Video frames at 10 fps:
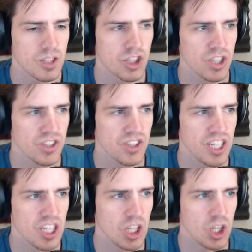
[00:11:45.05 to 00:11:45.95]
Should I
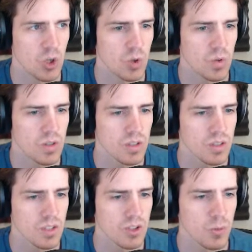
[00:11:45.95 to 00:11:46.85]
say hello?
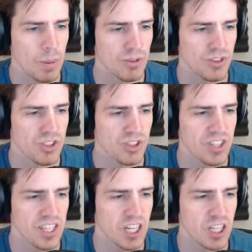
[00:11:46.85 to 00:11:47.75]
Do people still
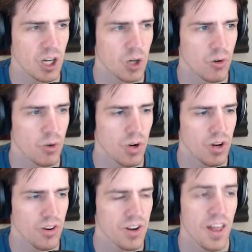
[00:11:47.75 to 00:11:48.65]
say hello to one
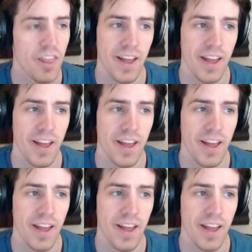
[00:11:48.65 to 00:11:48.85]
another?